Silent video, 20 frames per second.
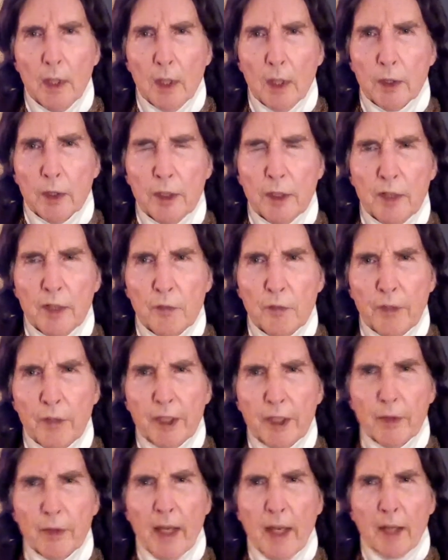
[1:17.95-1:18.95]
You need to
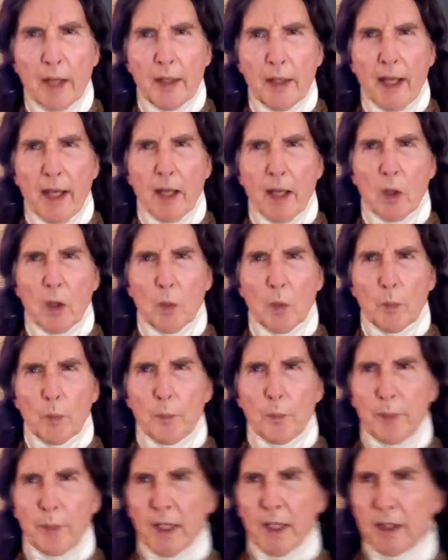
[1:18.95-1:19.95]
figure out how
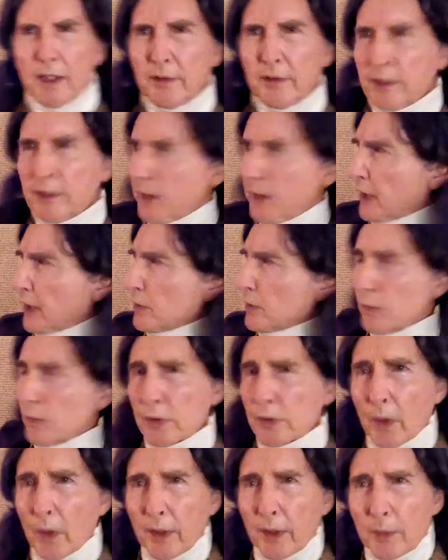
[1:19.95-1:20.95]
big the text was
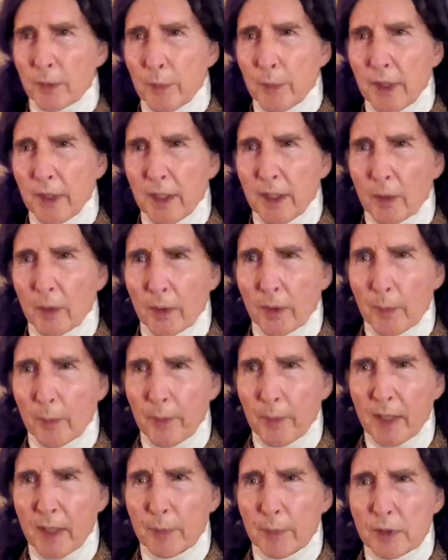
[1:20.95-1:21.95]
going to be on the
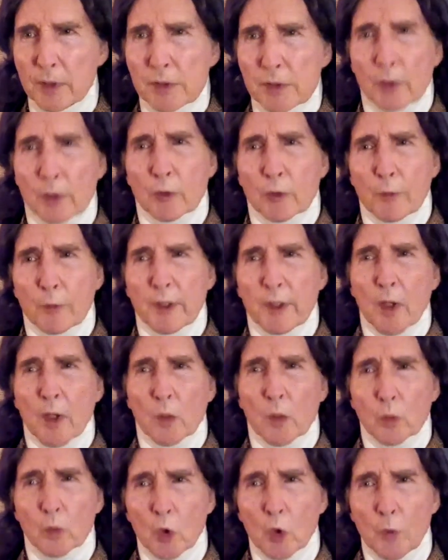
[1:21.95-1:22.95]
paper so there would be
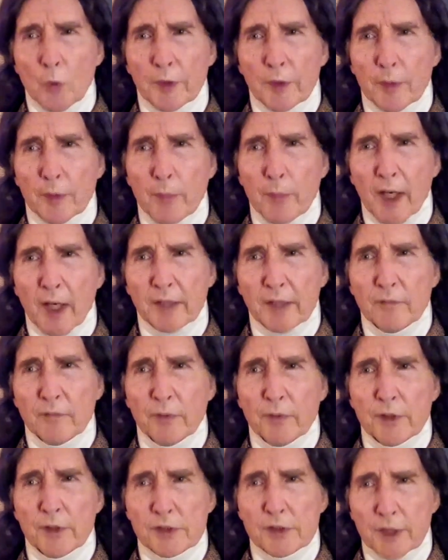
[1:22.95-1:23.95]
room at the bottom
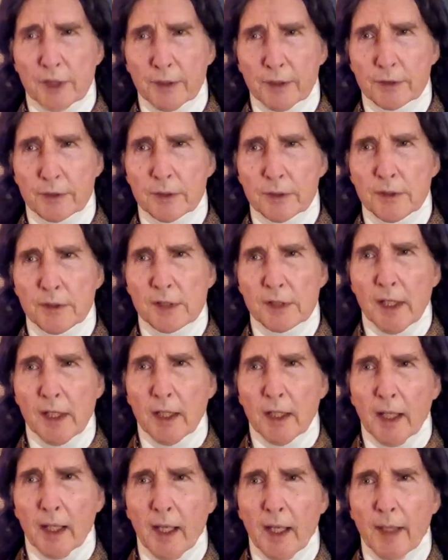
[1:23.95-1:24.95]
for the signatures
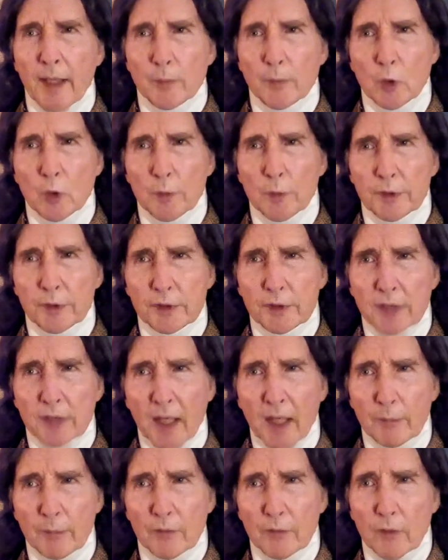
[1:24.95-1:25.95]
and room at the
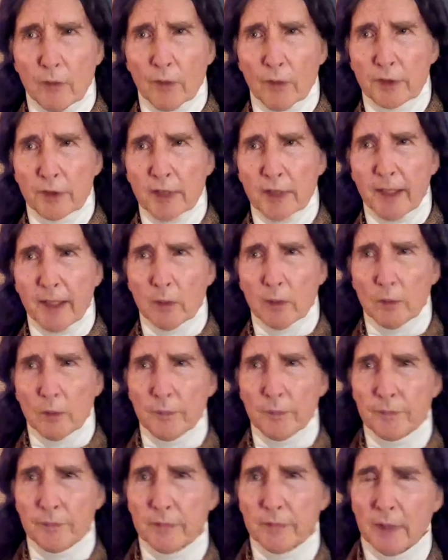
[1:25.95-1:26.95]
top for the title.
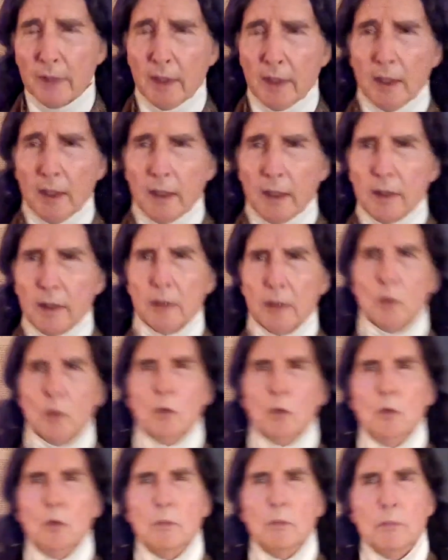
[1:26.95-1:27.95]

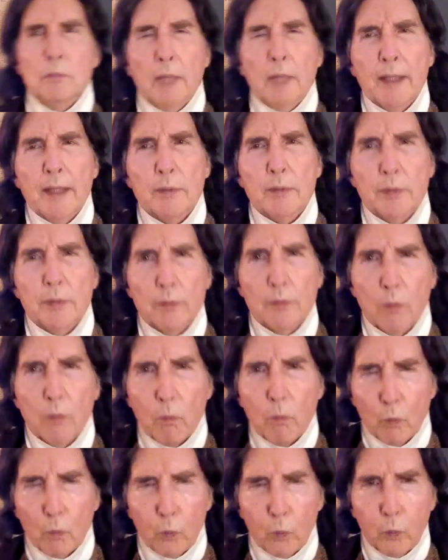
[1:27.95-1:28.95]
You might
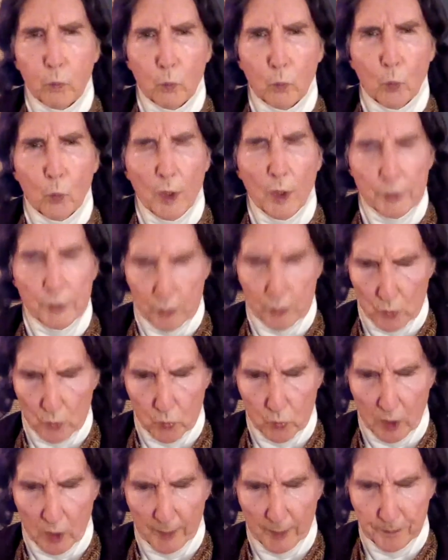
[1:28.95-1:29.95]
want
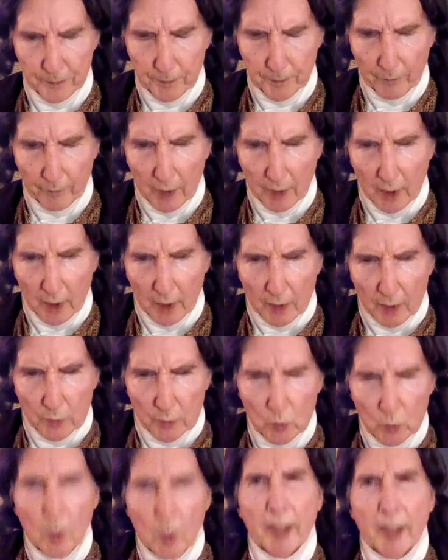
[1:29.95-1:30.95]
to
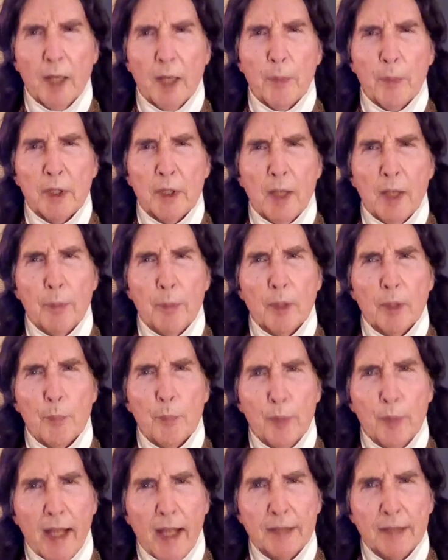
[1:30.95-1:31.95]
write up a couple of
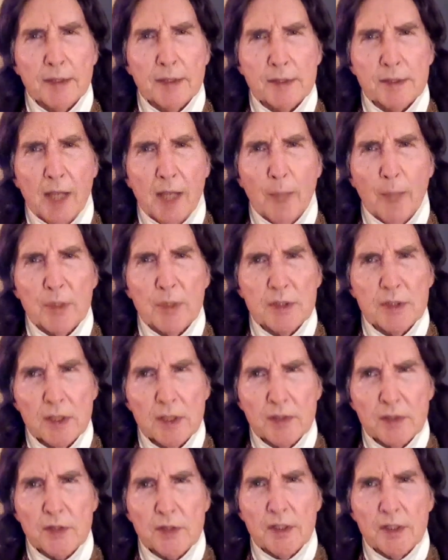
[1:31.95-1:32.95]
practice copies just
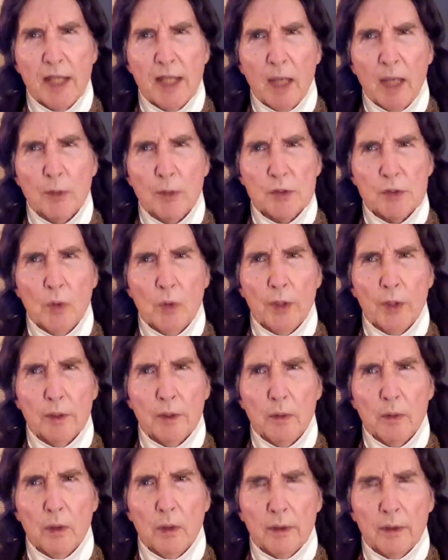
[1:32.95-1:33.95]
to see how it's going to
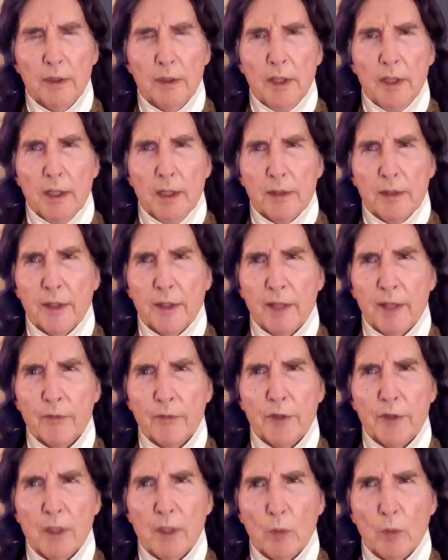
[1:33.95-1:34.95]
look, that
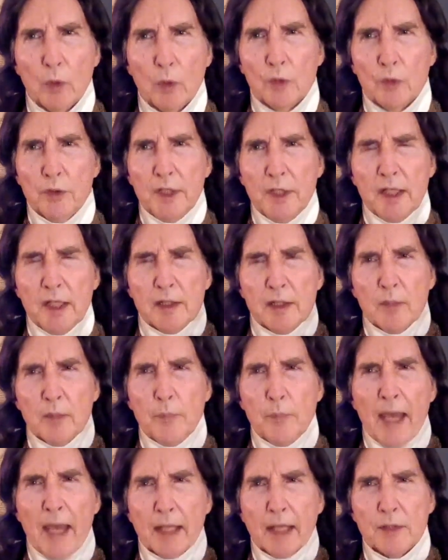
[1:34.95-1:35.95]
everything will look neat and
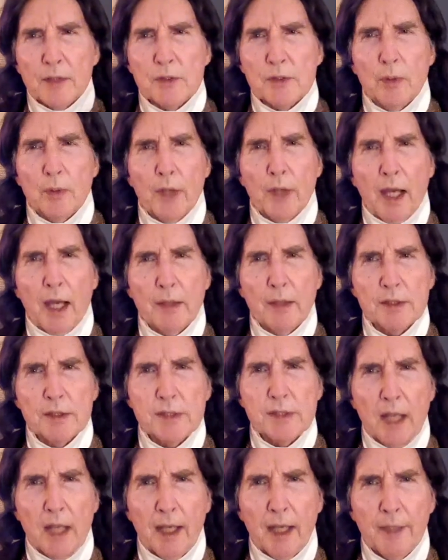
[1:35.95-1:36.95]
balanced on either
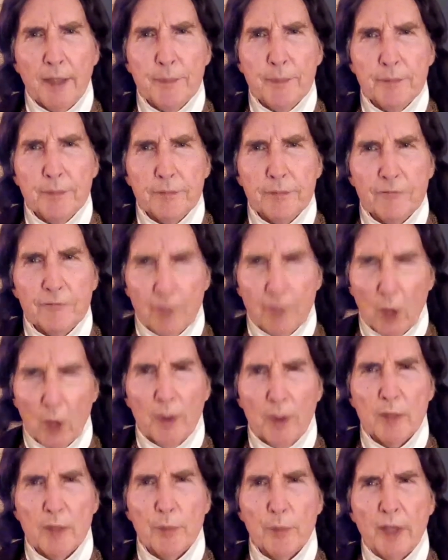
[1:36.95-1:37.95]
side.
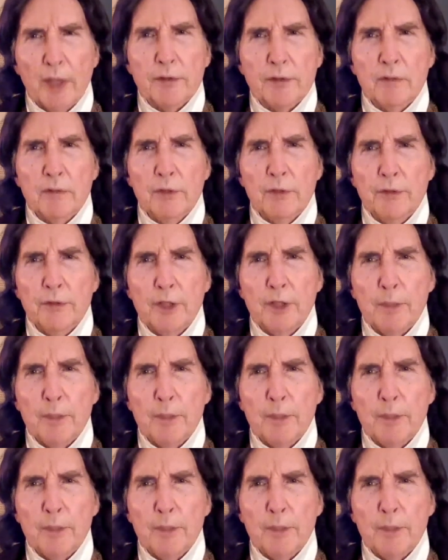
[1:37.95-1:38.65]
Very impressive, you see.